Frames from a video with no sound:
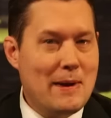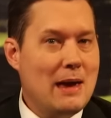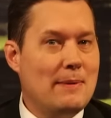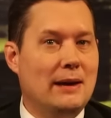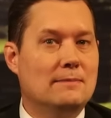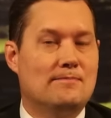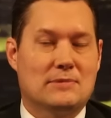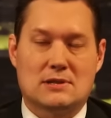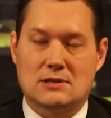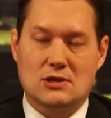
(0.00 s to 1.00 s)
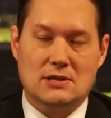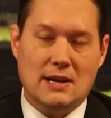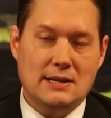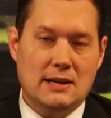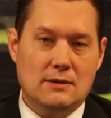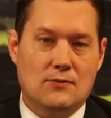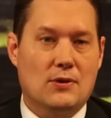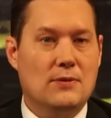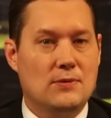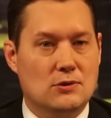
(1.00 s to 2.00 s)
Maybe, this is just an idea for
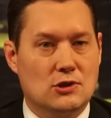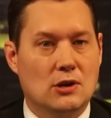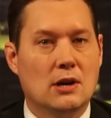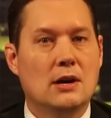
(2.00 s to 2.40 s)
the future,